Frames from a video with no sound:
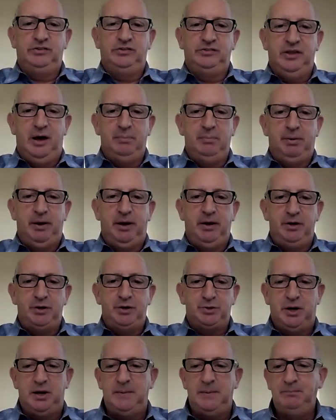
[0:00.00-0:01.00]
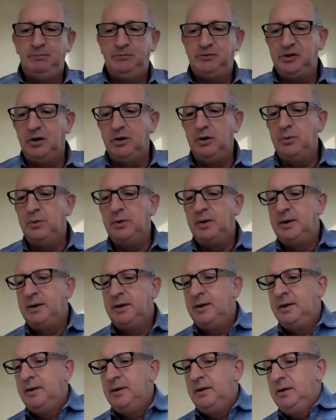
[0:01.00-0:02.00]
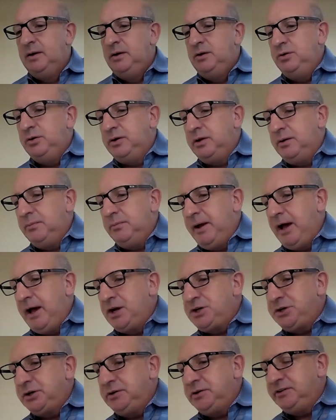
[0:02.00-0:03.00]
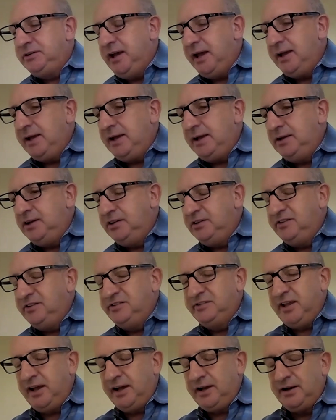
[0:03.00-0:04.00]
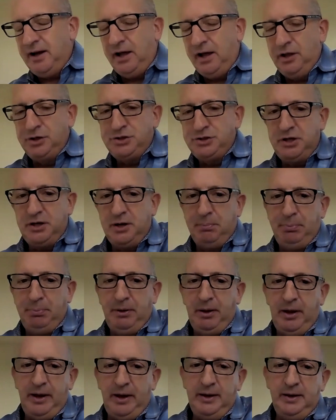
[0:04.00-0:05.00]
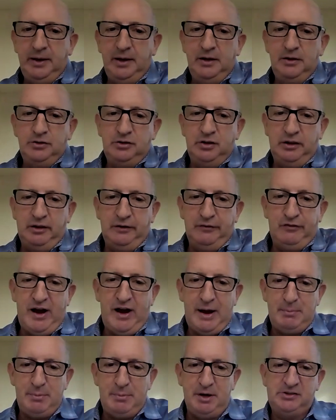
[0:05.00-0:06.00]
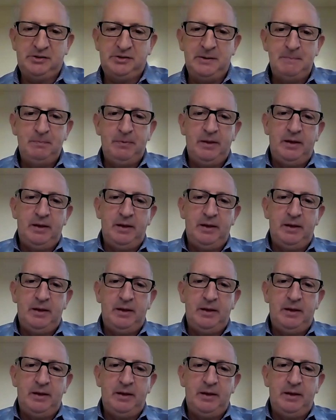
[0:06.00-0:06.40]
does not penetrate. So you can imagine taking this technology and applying it to the fabrics